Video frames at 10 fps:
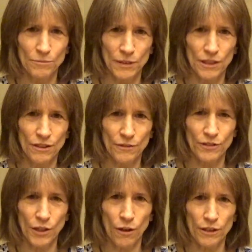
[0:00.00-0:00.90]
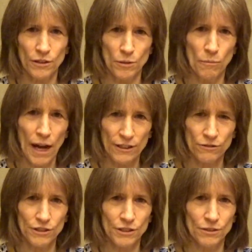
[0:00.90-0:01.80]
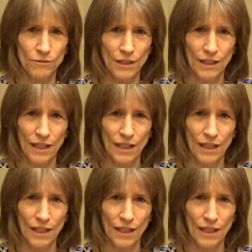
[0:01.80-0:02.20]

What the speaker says: if they are going to monitor you